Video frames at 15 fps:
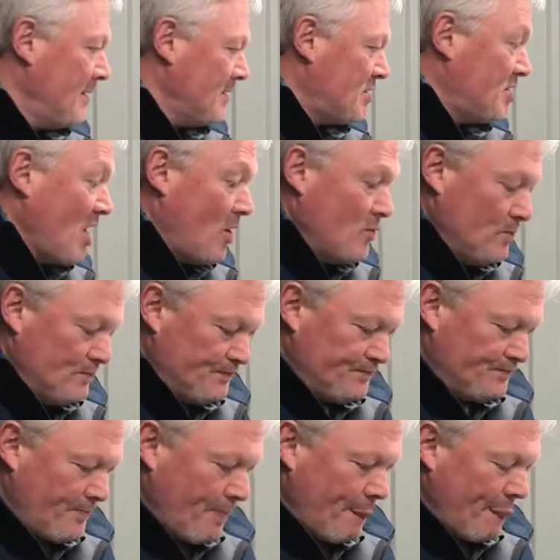So,
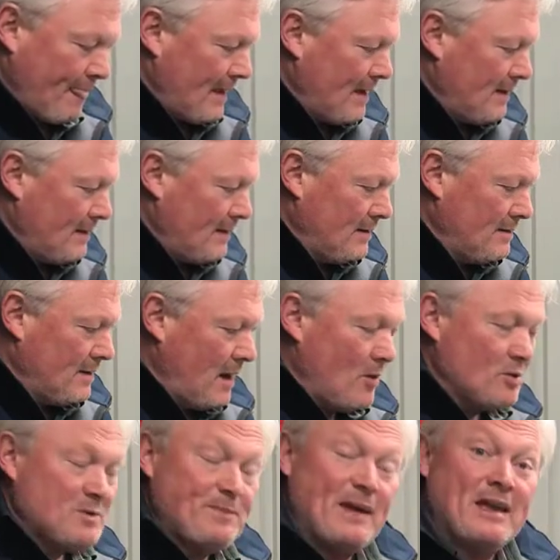
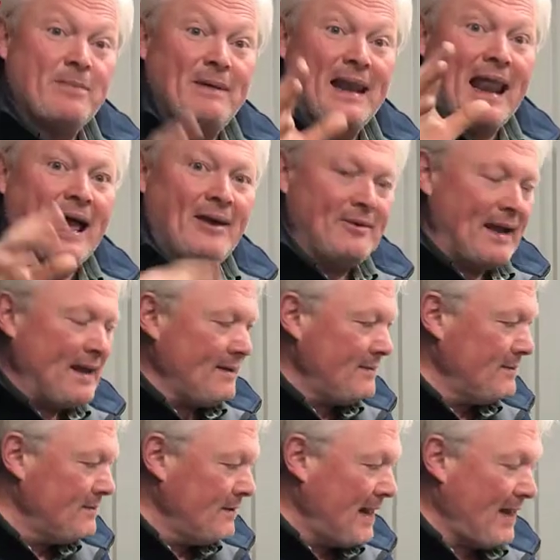I'll speak a bit louder.
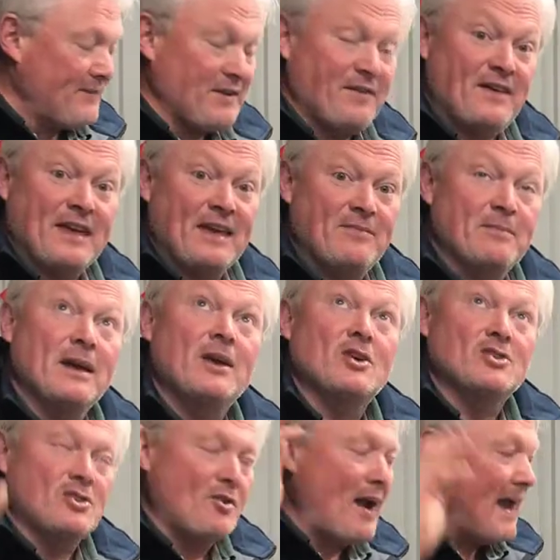You'll have to forgive me
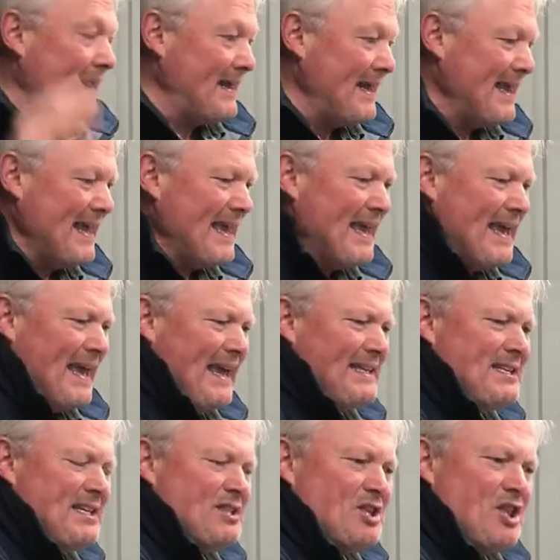because of the rain.
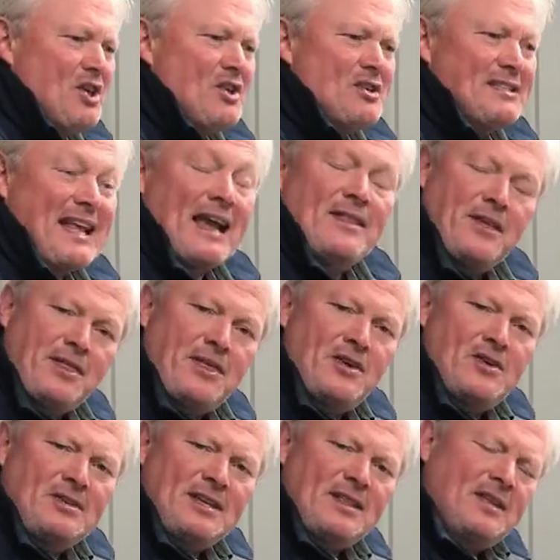It is Thursday, the
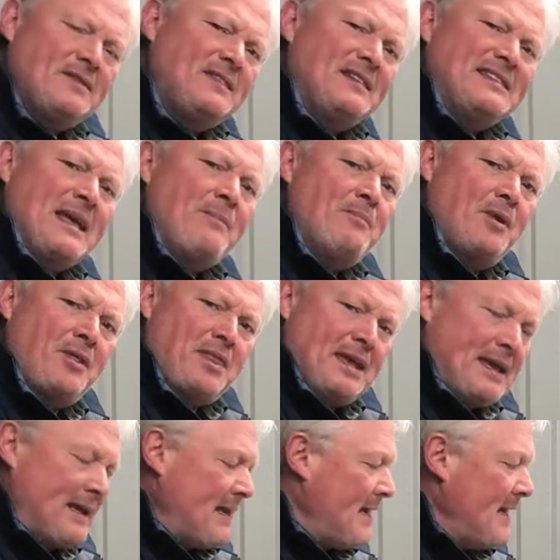30th of December, I
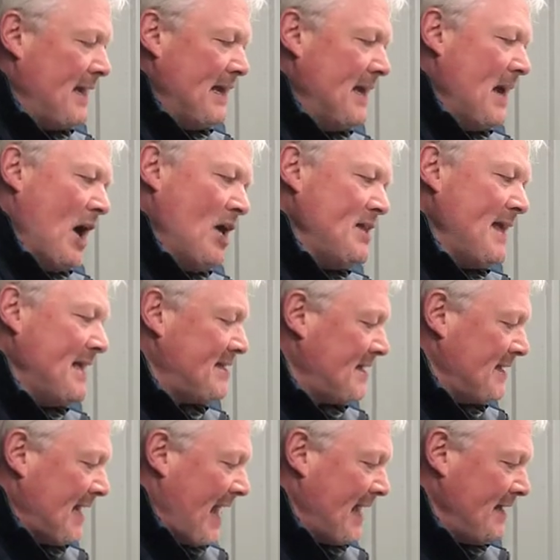think. And
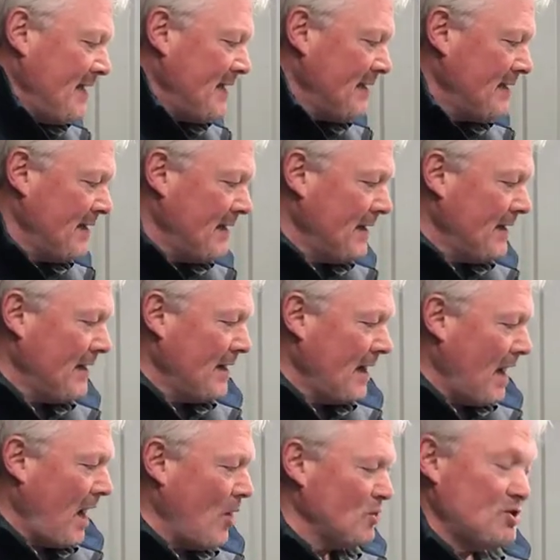yesterday,
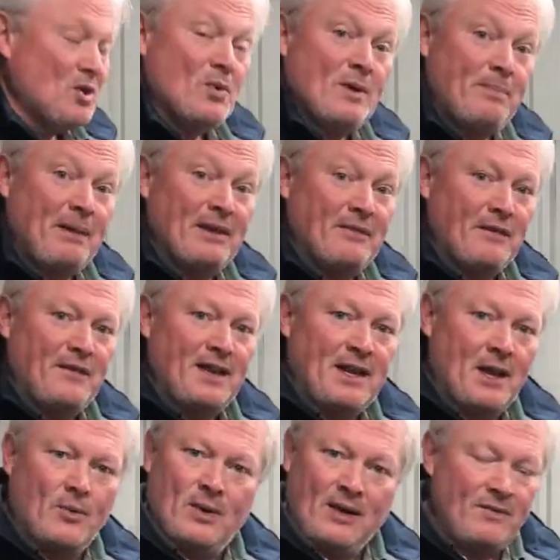I was doing a bit of a
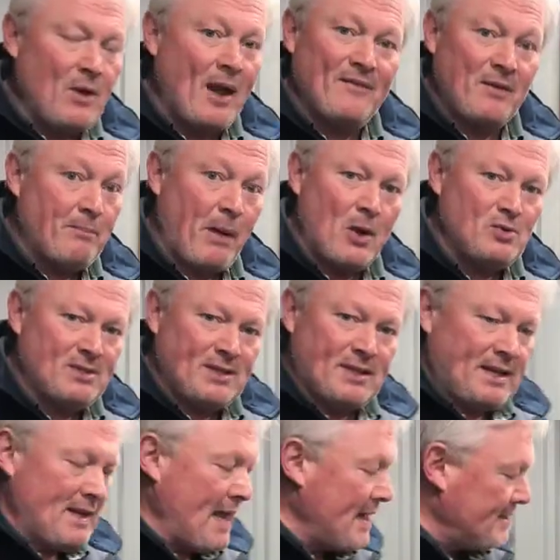video, even though I haven't posted
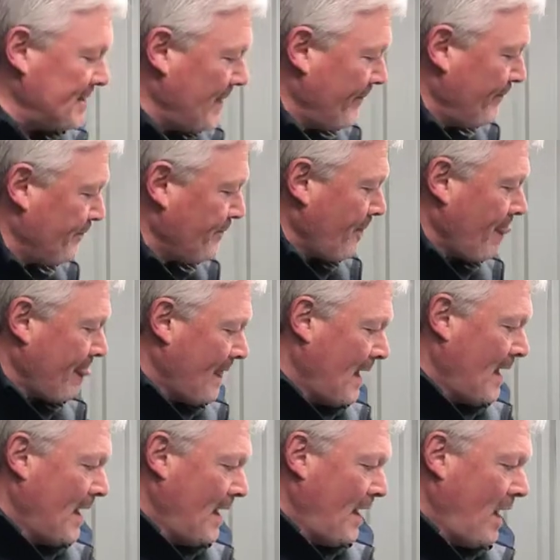it yet,
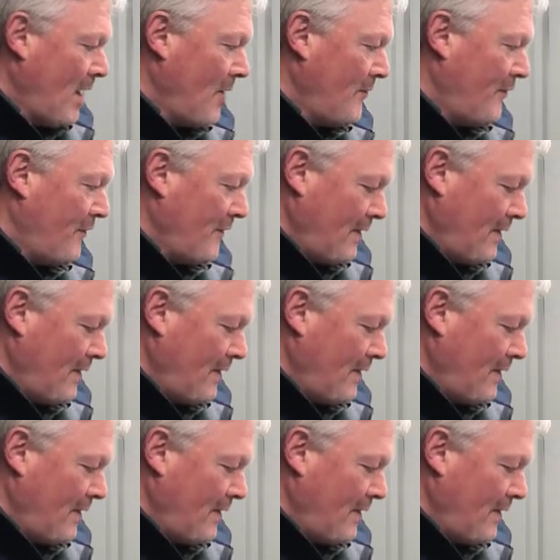of